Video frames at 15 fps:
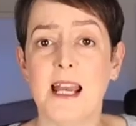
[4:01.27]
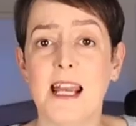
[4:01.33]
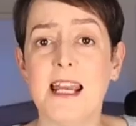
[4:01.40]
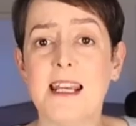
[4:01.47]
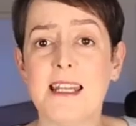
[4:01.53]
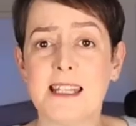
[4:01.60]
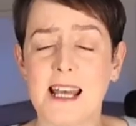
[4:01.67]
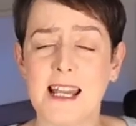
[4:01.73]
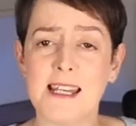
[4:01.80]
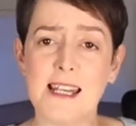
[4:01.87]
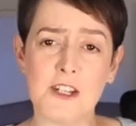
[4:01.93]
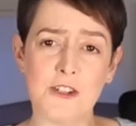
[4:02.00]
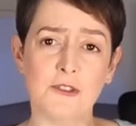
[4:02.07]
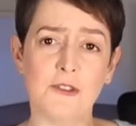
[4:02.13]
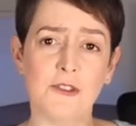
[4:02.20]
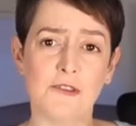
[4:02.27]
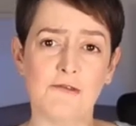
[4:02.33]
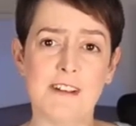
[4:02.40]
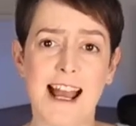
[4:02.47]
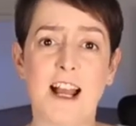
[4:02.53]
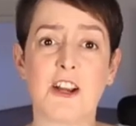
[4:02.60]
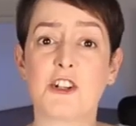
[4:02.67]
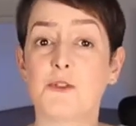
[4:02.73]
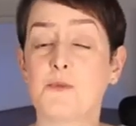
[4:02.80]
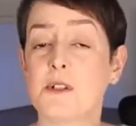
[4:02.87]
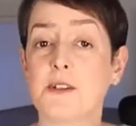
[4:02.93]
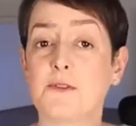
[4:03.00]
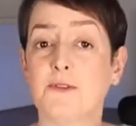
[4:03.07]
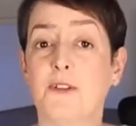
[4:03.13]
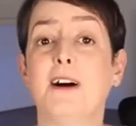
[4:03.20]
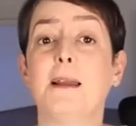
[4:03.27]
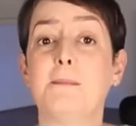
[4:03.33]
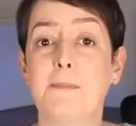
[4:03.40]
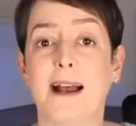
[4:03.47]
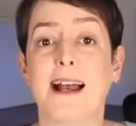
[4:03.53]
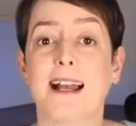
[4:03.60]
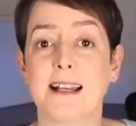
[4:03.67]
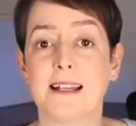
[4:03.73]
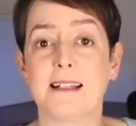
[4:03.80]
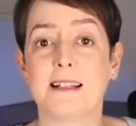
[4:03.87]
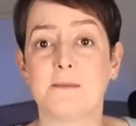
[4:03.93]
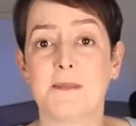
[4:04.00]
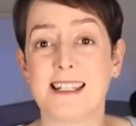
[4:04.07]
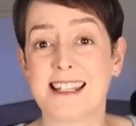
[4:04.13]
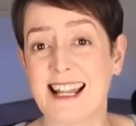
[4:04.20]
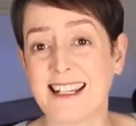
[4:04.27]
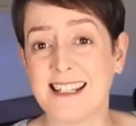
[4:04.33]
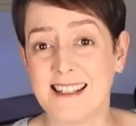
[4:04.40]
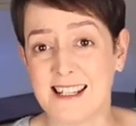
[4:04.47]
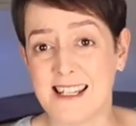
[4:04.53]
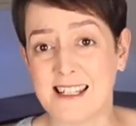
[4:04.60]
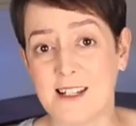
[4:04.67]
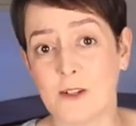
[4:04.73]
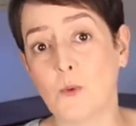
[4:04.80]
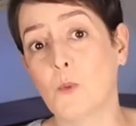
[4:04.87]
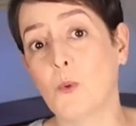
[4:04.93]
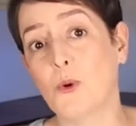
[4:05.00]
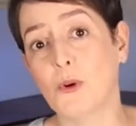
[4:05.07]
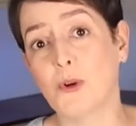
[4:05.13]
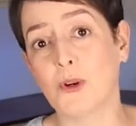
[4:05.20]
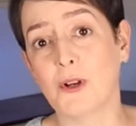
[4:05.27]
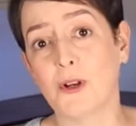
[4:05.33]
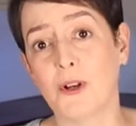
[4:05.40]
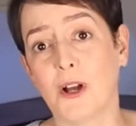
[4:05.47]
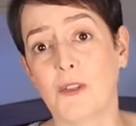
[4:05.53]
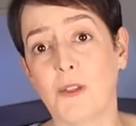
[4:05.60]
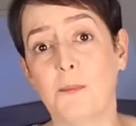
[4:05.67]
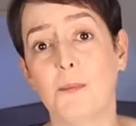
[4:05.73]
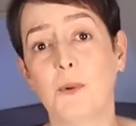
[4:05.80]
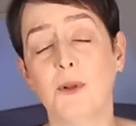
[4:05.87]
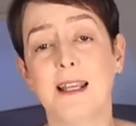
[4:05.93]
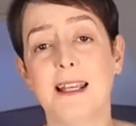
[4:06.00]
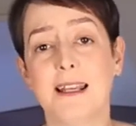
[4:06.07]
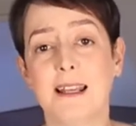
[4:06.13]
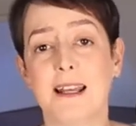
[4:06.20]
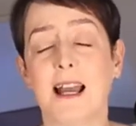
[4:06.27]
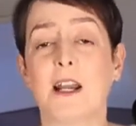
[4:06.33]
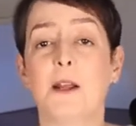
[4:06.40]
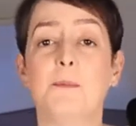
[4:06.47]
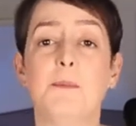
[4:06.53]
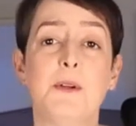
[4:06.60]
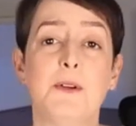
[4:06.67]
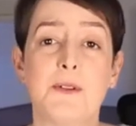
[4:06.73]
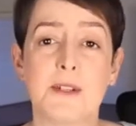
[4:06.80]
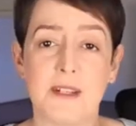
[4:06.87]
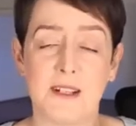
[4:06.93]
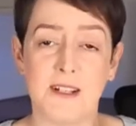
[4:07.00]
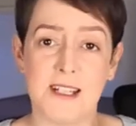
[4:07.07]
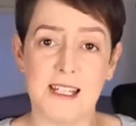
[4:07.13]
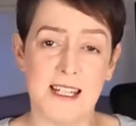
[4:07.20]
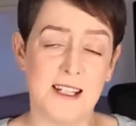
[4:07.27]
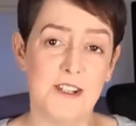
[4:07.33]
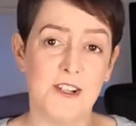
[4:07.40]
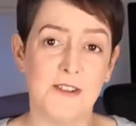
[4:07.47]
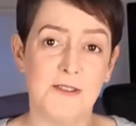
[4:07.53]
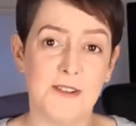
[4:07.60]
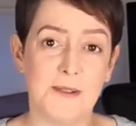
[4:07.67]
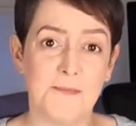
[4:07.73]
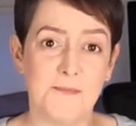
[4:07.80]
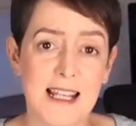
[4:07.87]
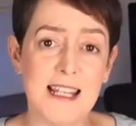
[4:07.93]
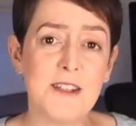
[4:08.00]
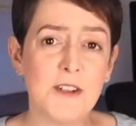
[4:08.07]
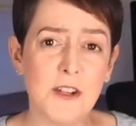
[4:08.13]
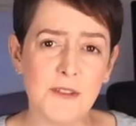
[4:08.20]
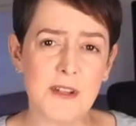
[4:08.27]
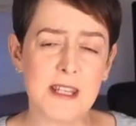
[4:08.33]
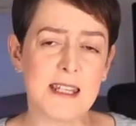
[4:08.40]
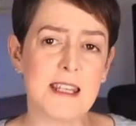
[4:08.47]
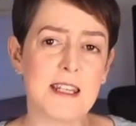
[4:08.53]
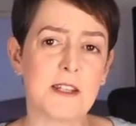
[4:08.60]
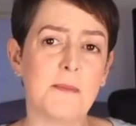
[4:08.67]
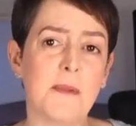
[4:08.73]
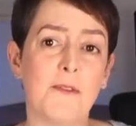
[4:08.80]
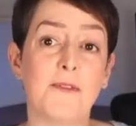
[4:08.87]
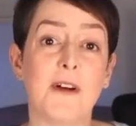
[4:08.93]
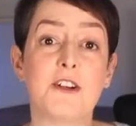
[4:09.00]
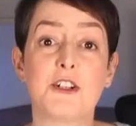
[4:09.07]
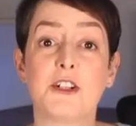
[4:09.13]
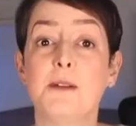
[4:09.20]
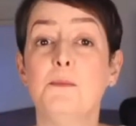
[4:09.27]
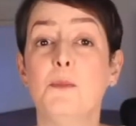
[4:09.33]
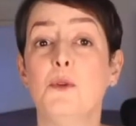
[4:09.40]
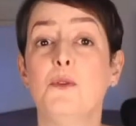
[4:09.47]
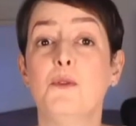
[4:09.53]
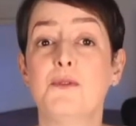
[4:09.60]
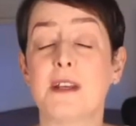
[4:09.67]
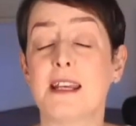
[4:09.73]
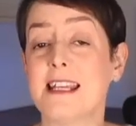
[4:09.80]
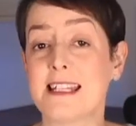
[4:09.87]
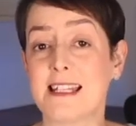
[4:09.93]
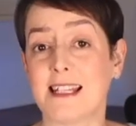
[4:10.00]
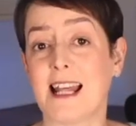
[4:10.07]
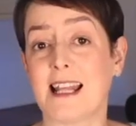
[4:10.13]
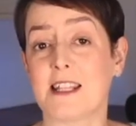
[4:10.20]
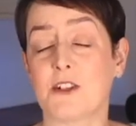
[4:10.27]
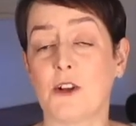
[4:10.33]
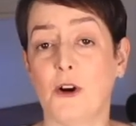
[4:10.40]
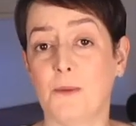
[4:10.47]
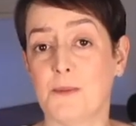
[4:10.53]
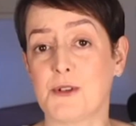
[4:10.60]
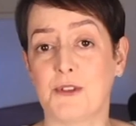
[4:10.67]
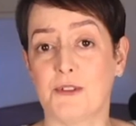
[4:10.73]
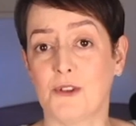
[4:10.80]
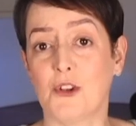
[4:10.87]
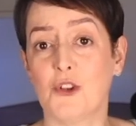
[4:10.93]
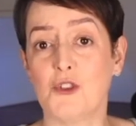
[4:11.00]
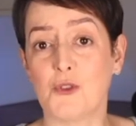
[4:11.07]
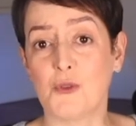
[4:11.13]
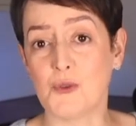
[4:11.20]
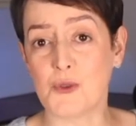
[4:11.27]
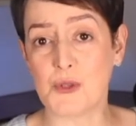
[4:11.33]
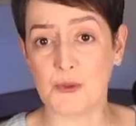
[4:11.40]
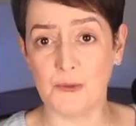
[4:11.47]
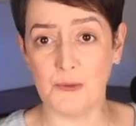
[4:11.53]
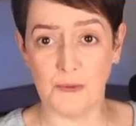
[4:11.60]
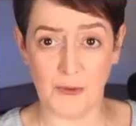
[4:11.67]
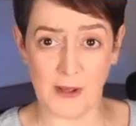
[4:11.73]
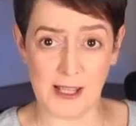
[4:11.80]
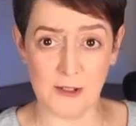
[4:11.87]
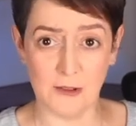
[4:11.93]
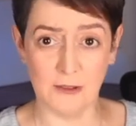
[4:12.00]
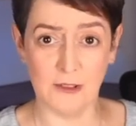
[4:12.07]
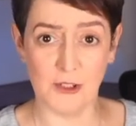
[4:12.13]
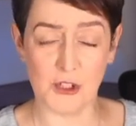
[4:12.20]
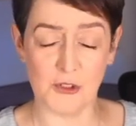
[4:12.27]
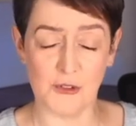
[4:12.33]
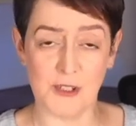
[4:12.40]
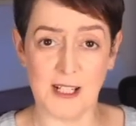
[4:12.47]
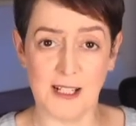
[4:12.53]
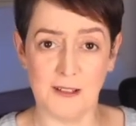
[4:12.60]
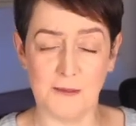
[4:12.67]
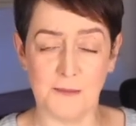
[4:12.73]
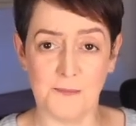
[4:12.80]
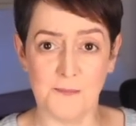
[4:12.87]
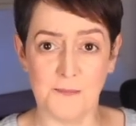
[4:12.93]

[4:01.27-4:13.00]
His initial reaction was to fight back, but sadly this didn't work and the bullying and abuse continued. His nervous system eventually moved to his last option, dorsal vagal shutdown.